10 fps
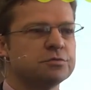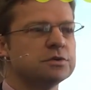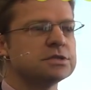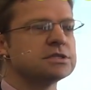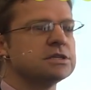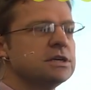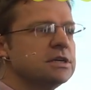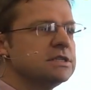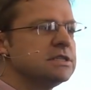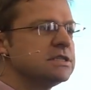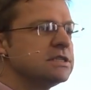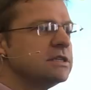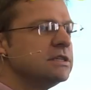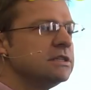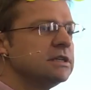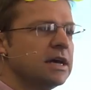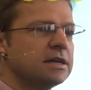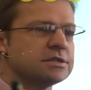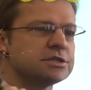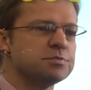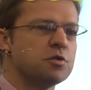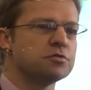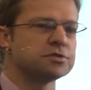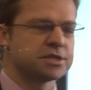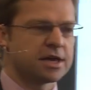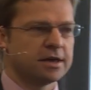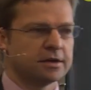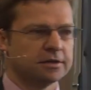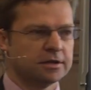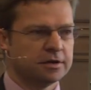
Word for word: it was still at a small scale,